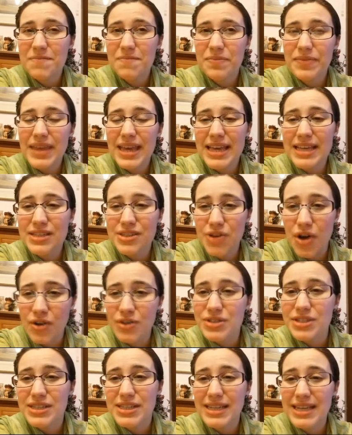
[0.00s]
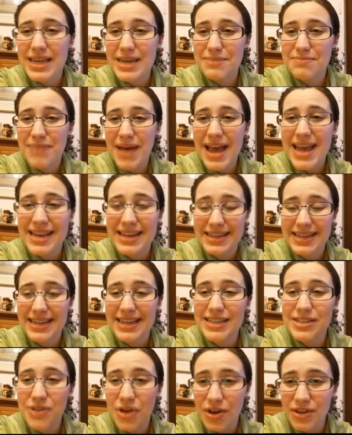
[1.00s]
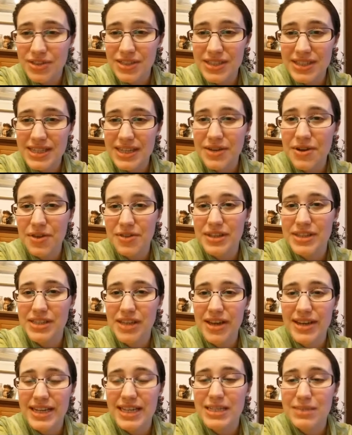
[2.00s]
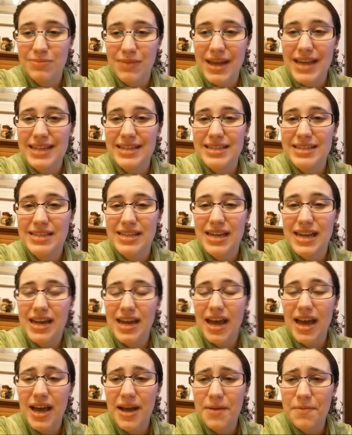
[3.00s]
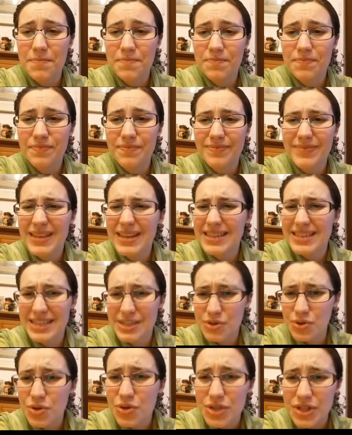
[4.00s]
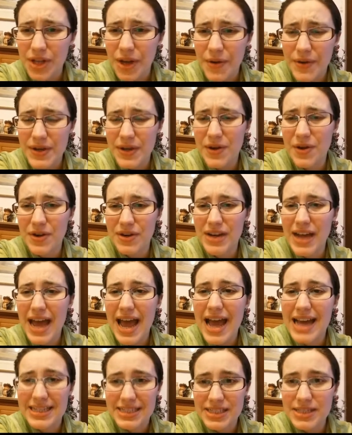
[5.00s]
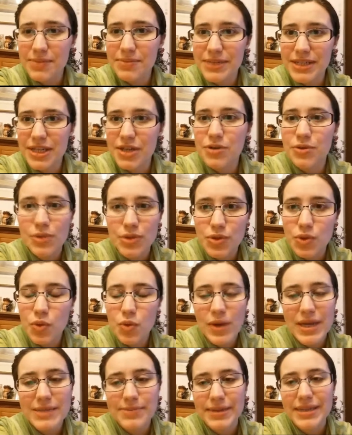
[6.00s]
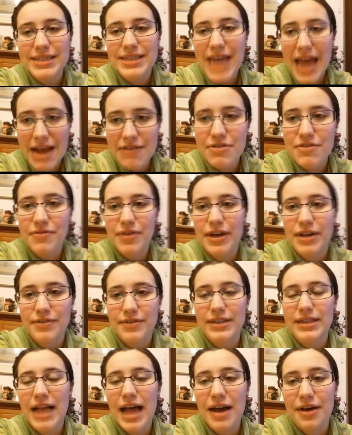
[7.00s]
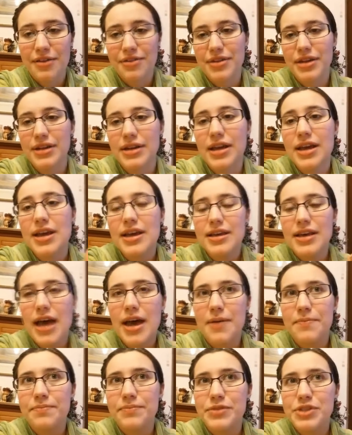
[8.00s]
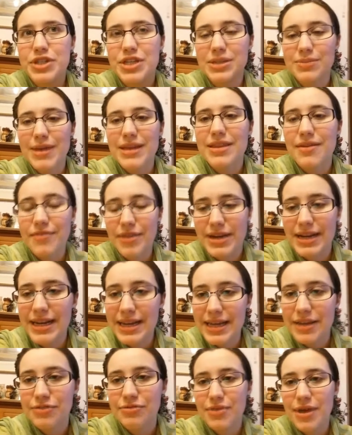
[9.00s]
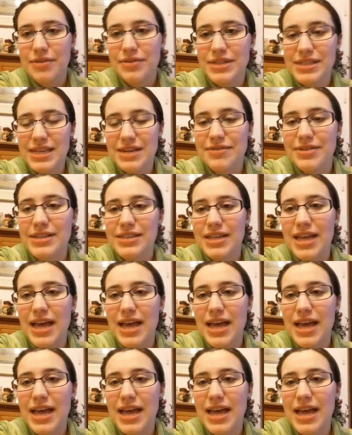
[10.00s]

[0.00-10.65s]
he's constantly in pain and he's constantly got this unexplained um, disorder going on as somebody who has always been terrified of ill health. And um, she's made that very clear throughout the series that